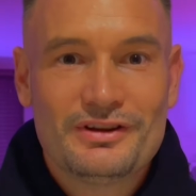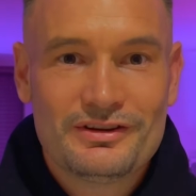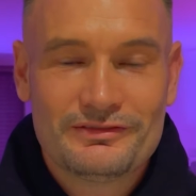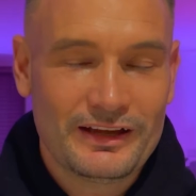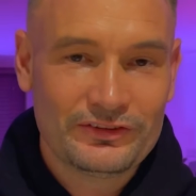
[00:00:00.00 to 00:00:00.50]

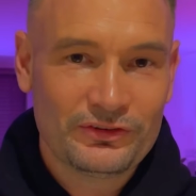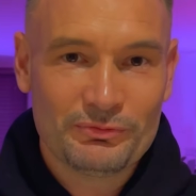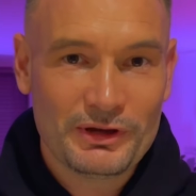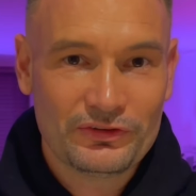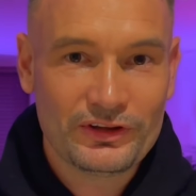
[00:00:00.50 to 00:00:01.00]
That doesn't
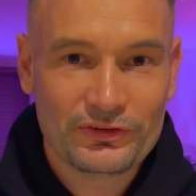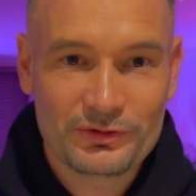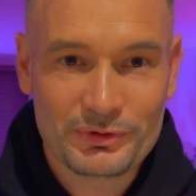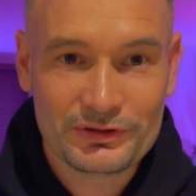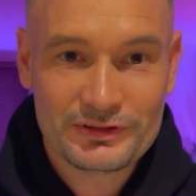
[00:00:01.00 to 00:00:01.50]
make sense to
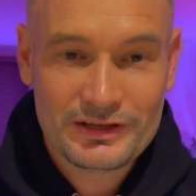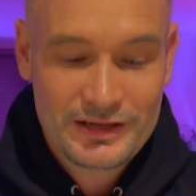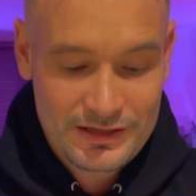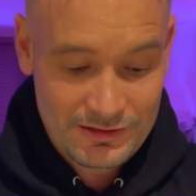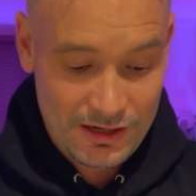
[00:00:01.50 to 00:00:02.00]
me.
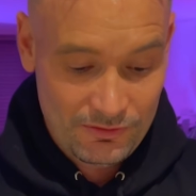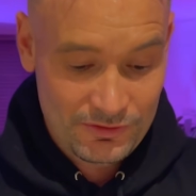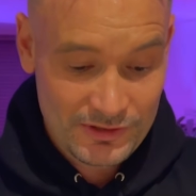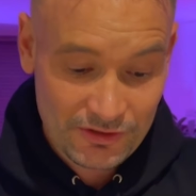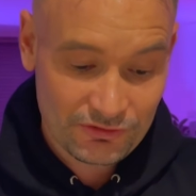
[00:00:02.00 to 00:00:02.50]
Now, the
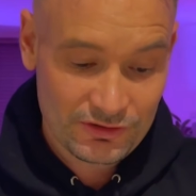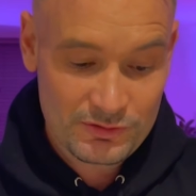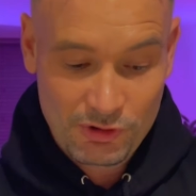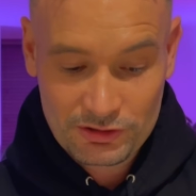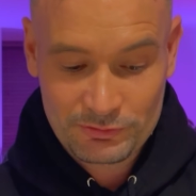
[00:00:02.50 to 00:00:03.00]
next thing you
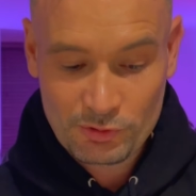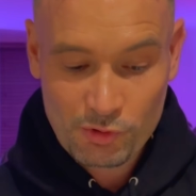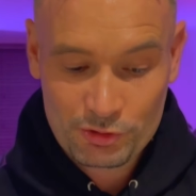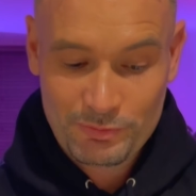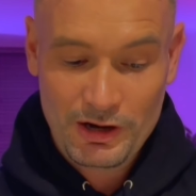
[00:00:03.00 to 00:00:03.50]
might be
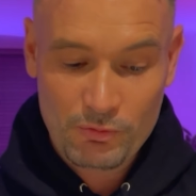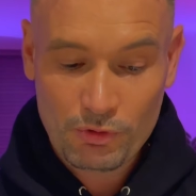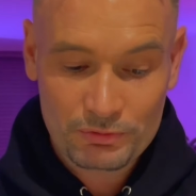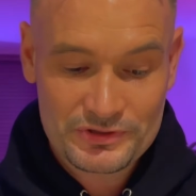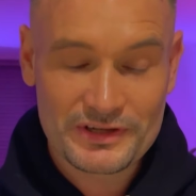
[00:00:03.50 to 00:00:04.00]
worried about
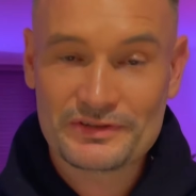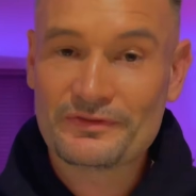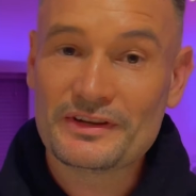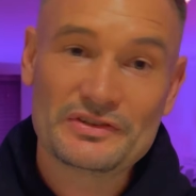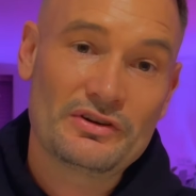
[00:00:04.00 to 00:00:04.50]
warranties and
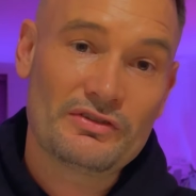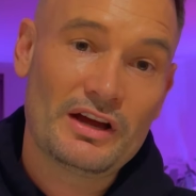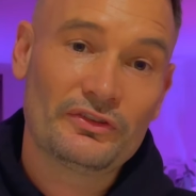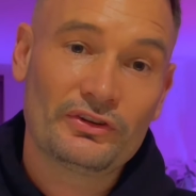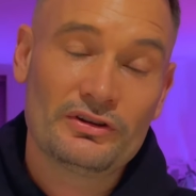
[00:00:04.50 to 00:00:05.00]
things like
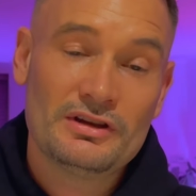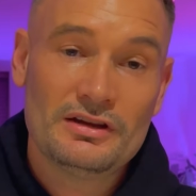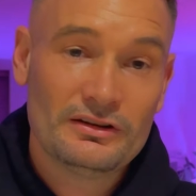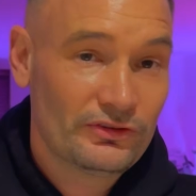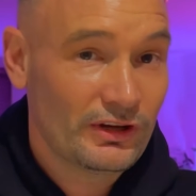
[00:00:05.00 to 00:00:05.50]
that. So
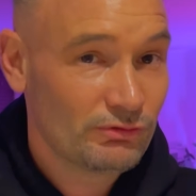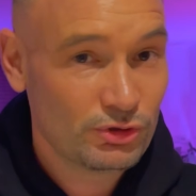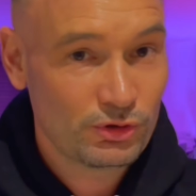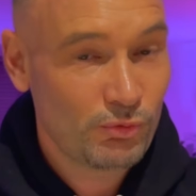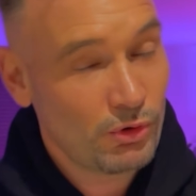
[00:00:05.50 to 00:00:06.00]
let's have a look at
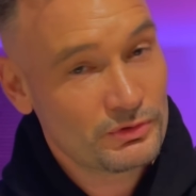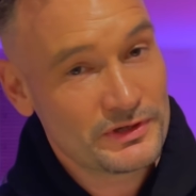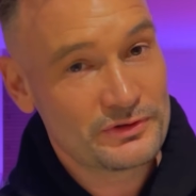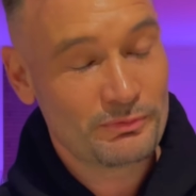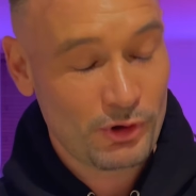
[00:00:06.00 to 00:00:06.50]
the
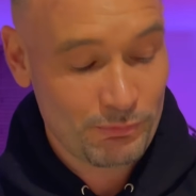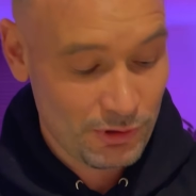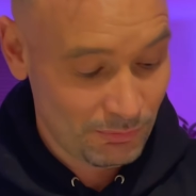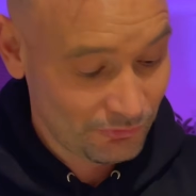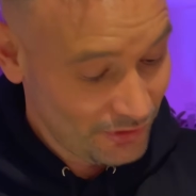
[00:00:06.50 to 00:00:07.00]
warranties on pond
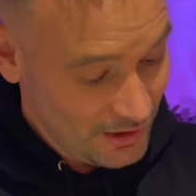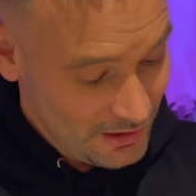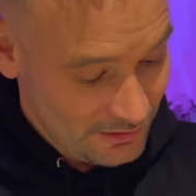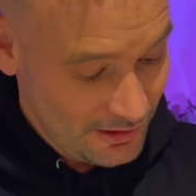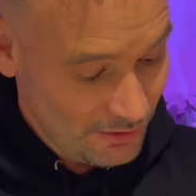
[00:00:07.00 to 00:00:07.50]
pumps.
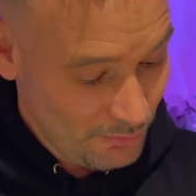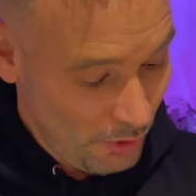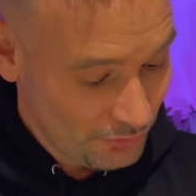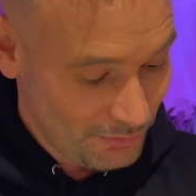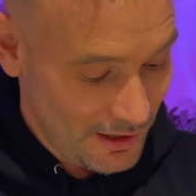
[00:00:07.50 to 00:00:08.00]
Now, the
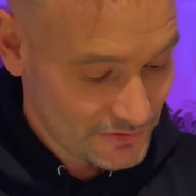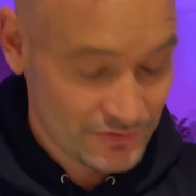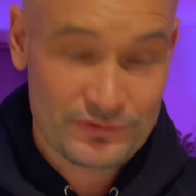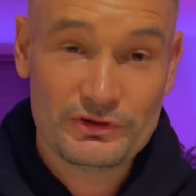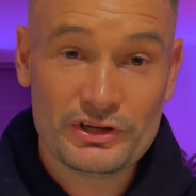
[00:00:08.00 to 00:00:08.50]
Pondomax is
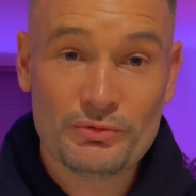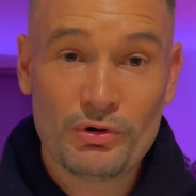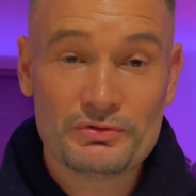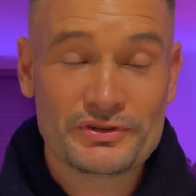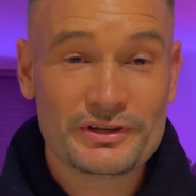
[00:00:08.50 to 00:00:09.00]
a 3-year
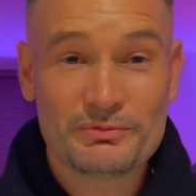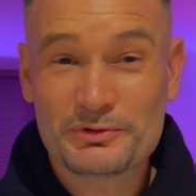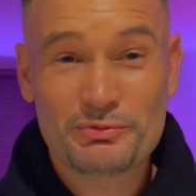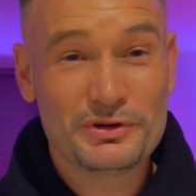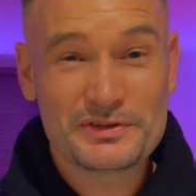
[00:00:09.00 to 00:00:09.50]
warranty, which is
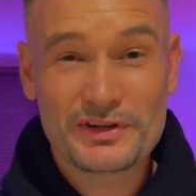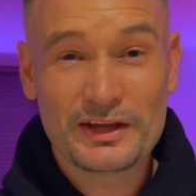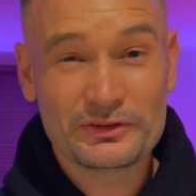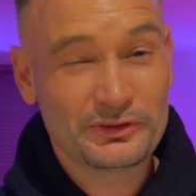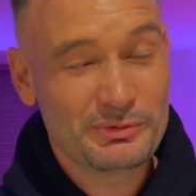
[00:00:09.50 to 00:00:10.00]
pretty
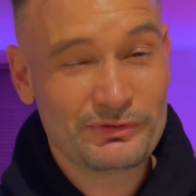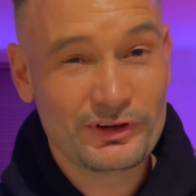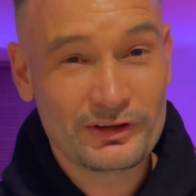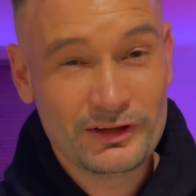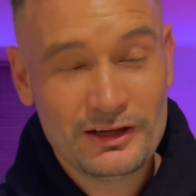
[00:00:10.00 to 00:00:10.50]
standard to be
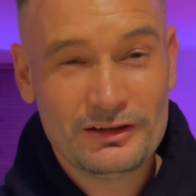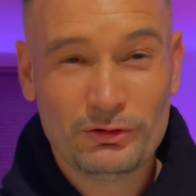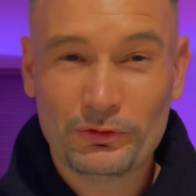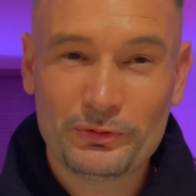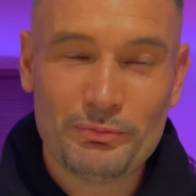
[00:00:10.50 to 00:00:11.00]
fair.
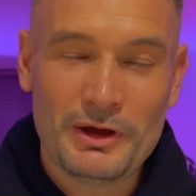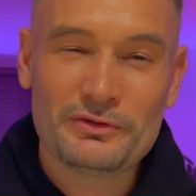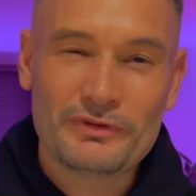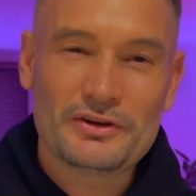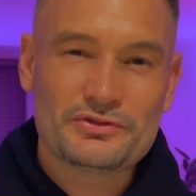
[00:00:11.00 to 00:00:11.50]
Lots of
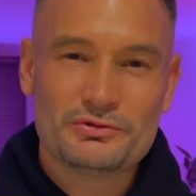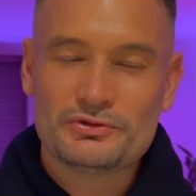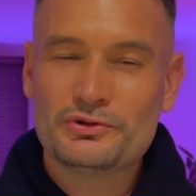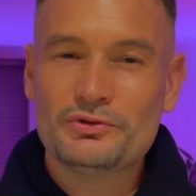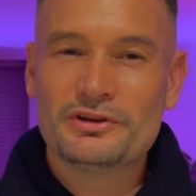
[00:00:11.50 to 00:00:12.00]
manufacturers do a
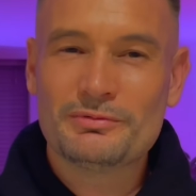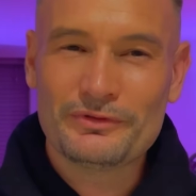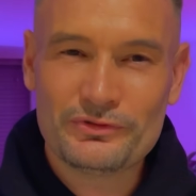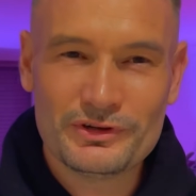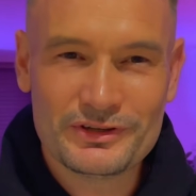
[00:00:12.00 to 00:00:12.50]
2-year, but
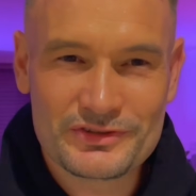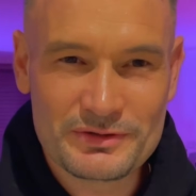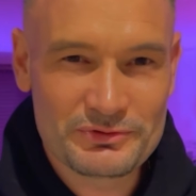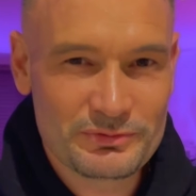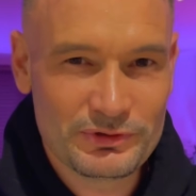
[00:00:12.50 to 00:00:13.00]
3 years
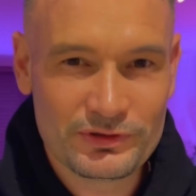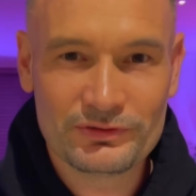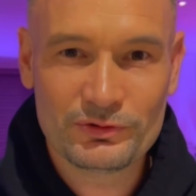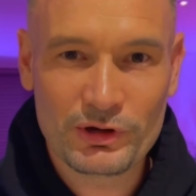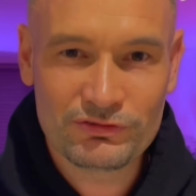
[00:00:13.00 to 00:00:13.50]
seems to be
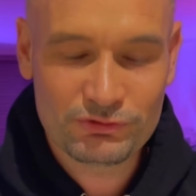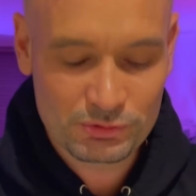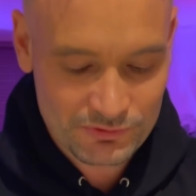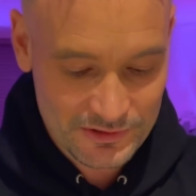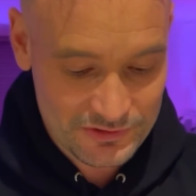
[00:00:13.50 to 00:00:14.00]
the way
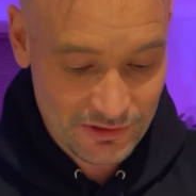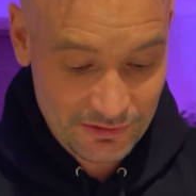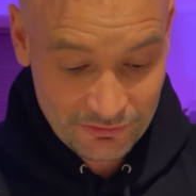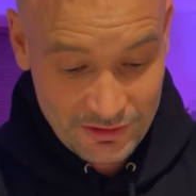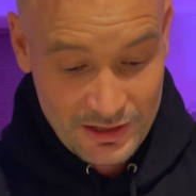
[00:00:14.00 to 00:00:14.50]
forward these days.